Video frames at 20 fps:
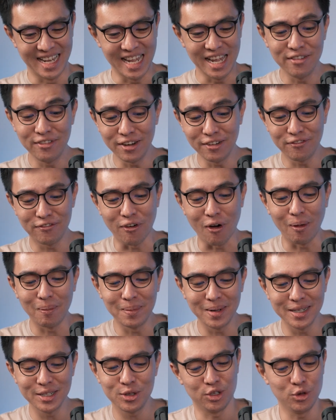Even
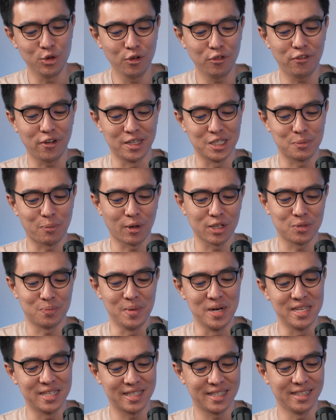former Youth and Sports
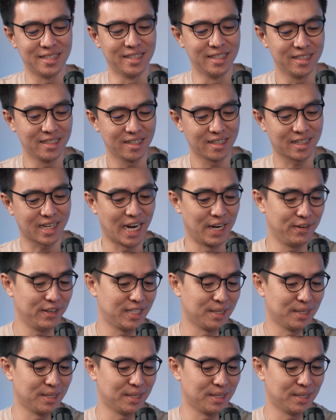Minister Khairi